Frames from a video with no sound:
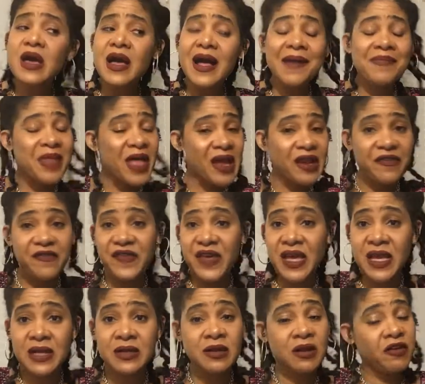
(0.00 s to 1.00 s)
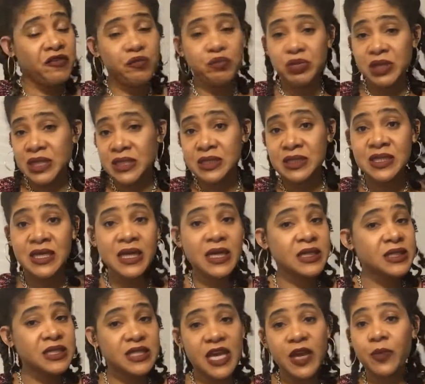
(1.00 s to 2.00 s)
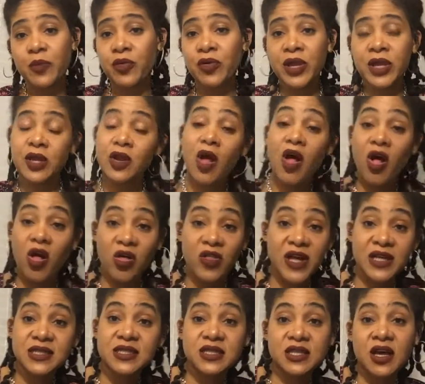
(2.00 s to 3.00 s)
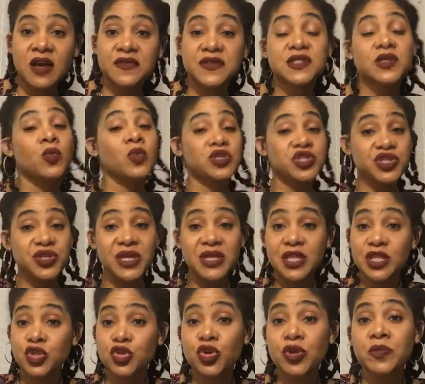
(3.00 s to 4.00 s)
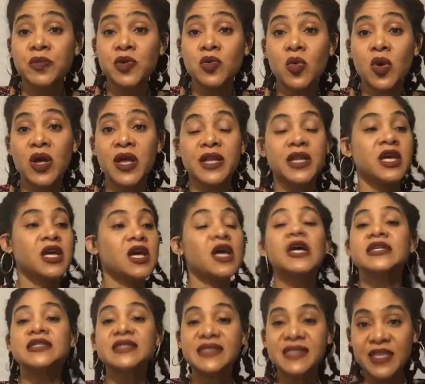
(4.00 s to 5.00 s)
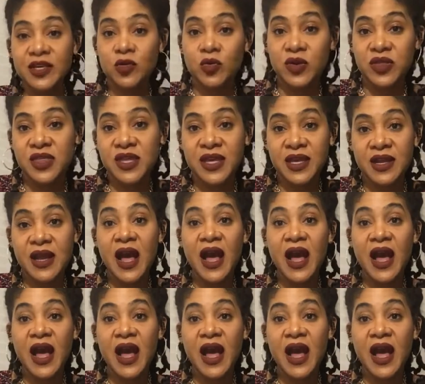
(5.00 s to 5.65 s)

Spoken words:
I'm not a fan of blending and tapering and all that stuff. So once you get the trim you want, deal with it.